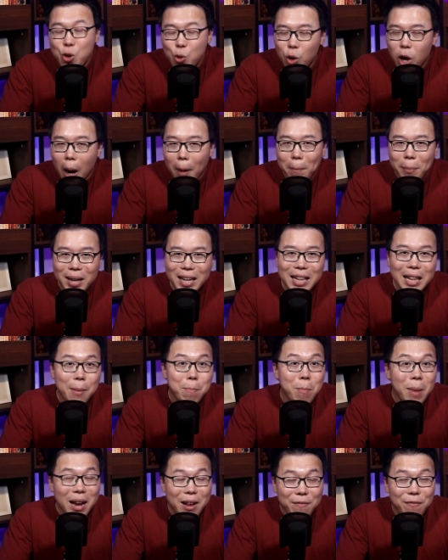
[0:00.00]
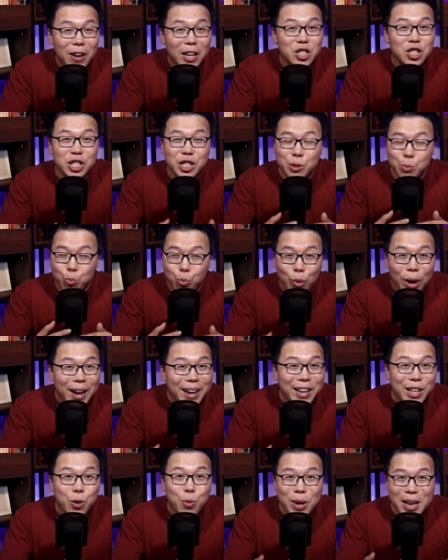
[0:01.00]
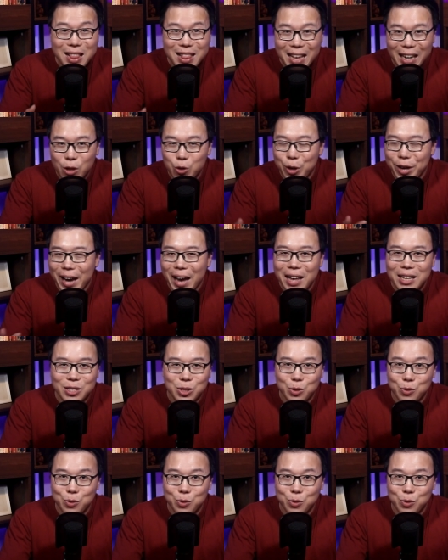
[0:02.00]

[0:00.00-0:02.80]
are a new company that manufactures brand new electric